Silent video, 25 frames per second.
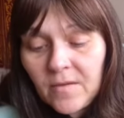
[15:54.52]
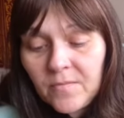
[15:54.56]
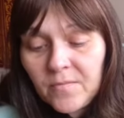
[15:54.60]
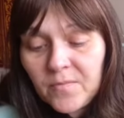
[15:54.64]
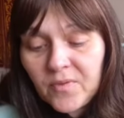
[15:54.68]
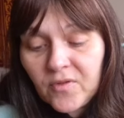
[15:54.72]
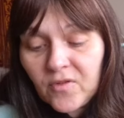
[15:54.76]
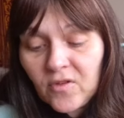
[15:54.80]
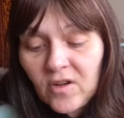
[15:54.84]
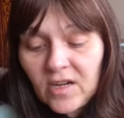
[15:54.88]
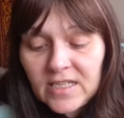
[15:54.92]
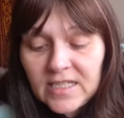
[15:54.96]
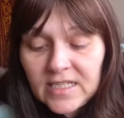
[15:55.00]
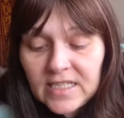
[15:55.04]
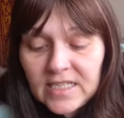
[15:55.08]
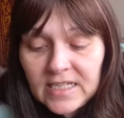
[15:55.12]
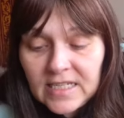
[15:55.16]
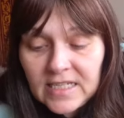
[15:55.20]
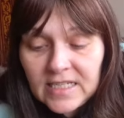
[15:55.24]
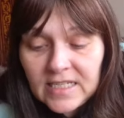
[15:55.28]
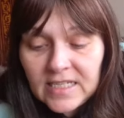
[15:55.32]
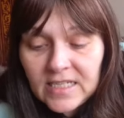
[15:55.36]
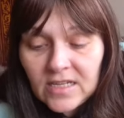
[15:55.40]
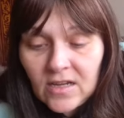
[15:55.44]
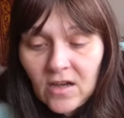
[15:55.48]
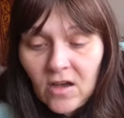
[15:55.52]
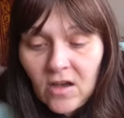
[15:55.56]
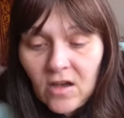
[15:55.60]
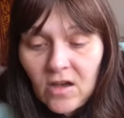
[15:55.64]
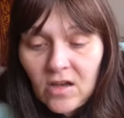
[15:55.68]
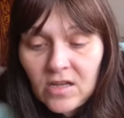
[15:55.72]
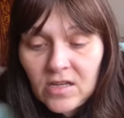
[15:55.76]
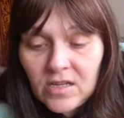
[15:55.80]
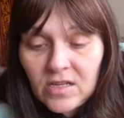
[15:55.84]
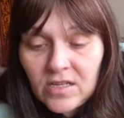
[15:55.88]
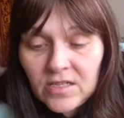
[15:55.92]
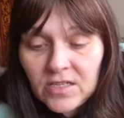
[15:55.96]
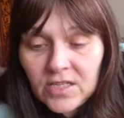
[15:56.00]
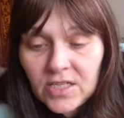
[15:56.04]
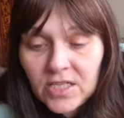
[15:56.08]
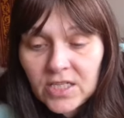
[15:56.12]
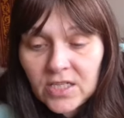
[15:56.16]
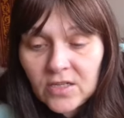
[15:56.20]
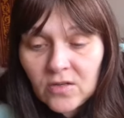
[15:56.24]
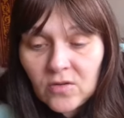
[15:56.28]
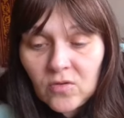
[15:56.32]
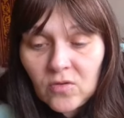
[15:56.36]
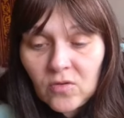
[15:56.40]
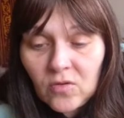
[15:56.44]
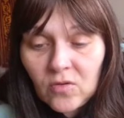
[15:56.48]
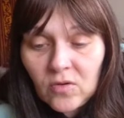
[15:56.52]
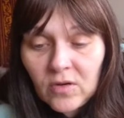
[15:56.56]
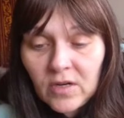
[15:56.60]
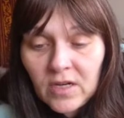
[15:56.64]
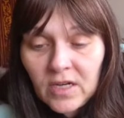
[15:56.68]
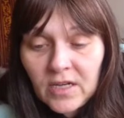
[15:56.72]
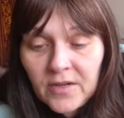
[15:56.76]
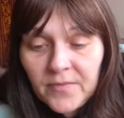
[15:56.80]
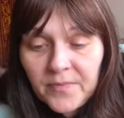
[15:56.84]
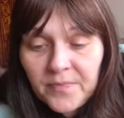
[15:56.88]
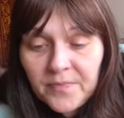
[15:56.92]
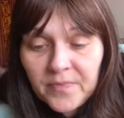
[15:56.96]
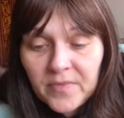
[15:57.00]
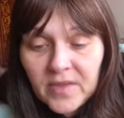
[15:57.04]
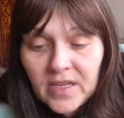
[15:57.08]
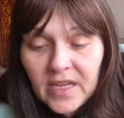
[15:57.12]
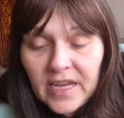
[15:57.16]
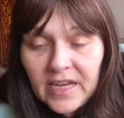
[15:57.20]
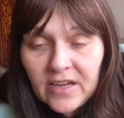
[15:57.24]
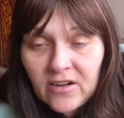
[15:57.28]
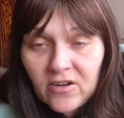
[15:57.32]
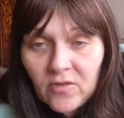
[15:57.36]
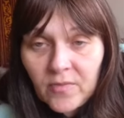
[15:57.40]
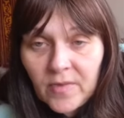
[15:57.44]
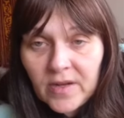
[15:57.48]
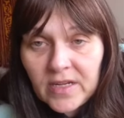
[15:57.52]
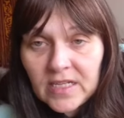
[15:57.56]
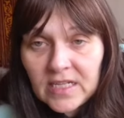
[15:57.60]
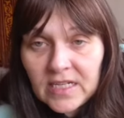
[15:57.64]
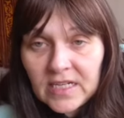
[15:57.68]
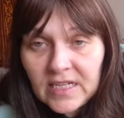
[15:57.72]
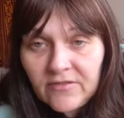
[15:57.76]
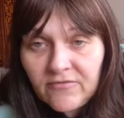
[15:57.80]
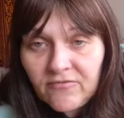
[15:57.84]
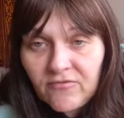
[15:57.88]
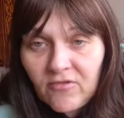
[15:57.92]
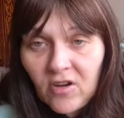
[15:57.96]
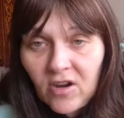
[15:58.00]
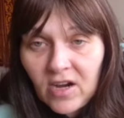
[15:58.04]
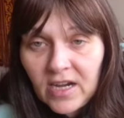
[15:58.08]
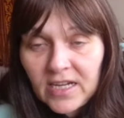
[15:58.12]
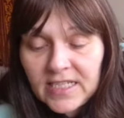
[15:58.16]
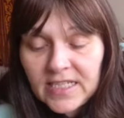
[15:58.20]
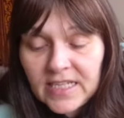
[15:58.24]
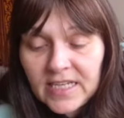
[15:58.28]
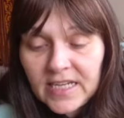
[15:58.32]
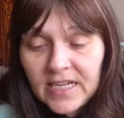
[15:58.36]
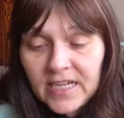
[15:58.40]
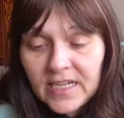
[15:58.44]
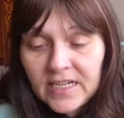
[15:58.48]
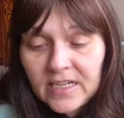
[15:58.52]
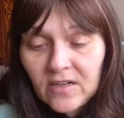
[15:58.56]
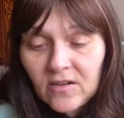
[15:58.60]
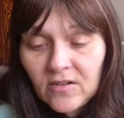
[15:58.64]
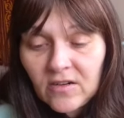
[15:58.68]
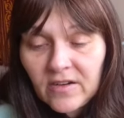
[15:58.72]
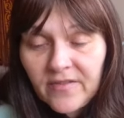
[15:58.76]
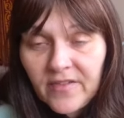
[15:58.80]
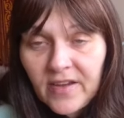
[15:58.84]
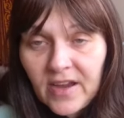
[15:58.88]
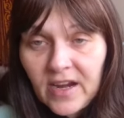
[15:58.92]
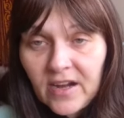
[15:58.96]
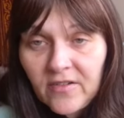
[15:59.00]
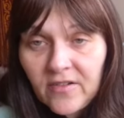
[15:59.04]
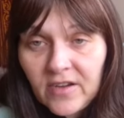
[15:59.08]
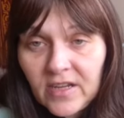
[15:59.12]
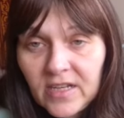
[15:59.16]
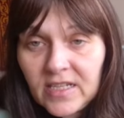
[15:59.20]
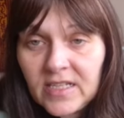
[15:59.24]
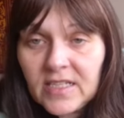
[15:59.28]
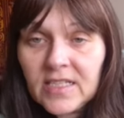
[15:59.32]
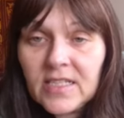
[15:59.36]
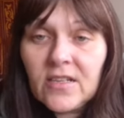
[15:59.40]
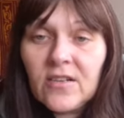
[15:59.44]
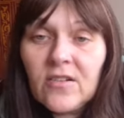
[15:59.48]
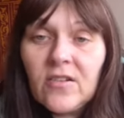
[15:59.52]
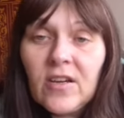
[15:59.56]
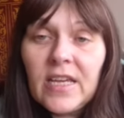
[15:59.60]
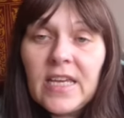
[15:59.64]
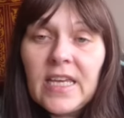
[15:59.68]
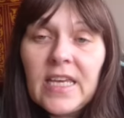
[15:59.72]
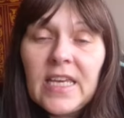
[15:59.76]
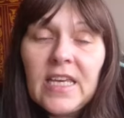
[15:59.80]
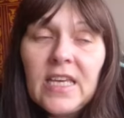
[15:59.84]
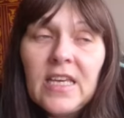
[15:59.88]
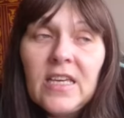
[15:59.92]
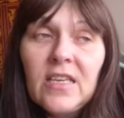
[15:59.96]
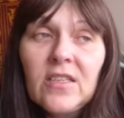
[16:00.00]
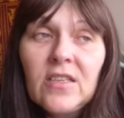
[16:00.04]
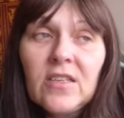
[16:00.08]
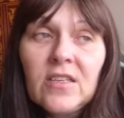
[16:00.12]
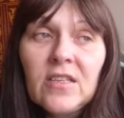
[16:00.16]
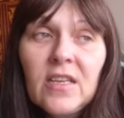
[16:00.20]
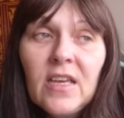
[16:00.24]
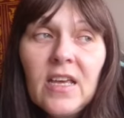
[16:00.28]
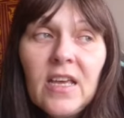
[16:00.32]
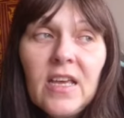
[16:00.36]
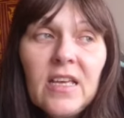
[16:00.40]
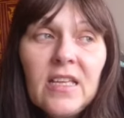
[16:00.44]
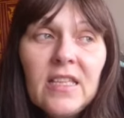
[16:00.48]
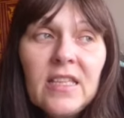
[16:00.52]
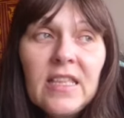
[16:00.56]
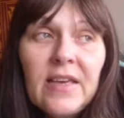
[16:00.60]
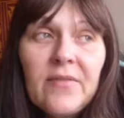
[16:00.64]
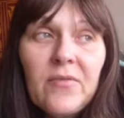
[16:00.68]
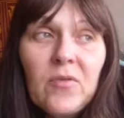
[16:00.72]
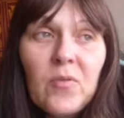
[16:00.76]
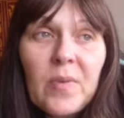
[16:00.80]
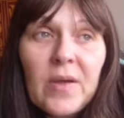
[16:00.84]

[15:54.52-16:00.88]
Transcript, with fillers: prices are still incrementally rising in a lot of areas, and I hear that there will